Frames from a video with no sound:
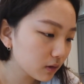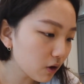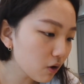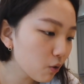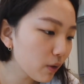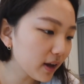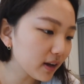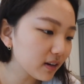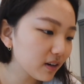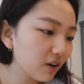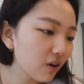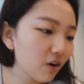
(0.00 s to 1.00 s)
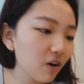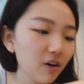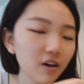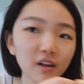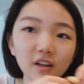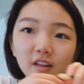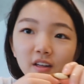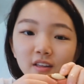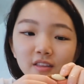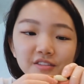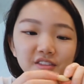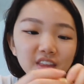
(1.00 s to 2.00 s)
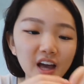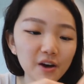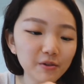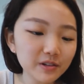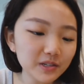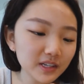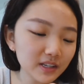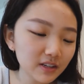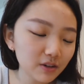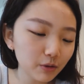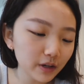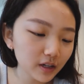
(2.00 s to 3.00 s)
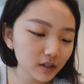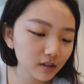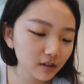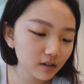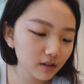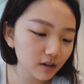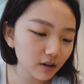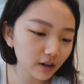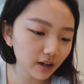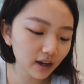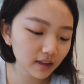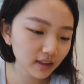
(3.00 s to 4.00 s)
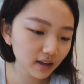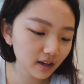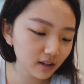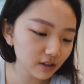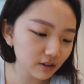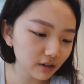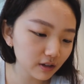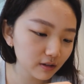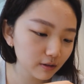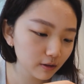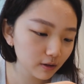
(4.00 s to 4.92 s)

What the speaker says: Oh wait, that was quick. Okay, I think I can do it.